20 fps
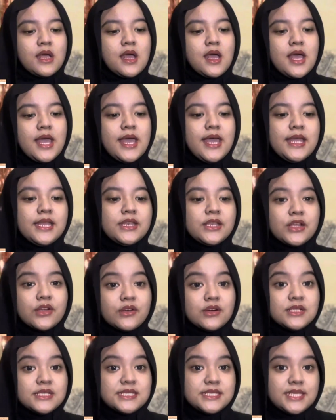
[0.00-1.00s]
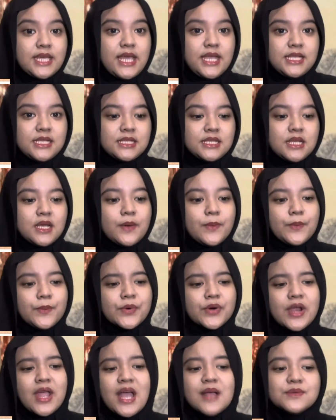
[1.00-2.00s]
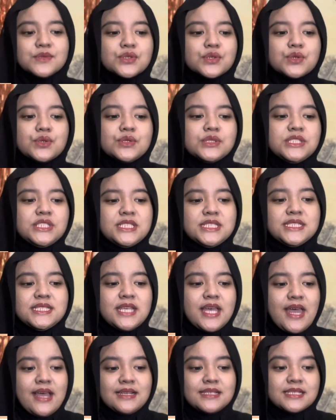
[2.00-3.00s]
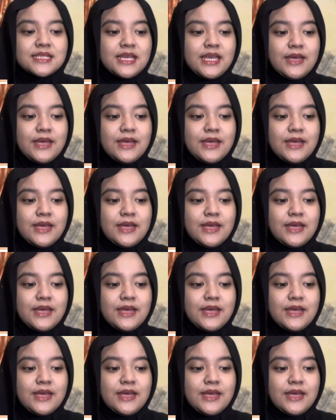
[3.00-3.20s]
And the girl said, "Perhaps you could just ask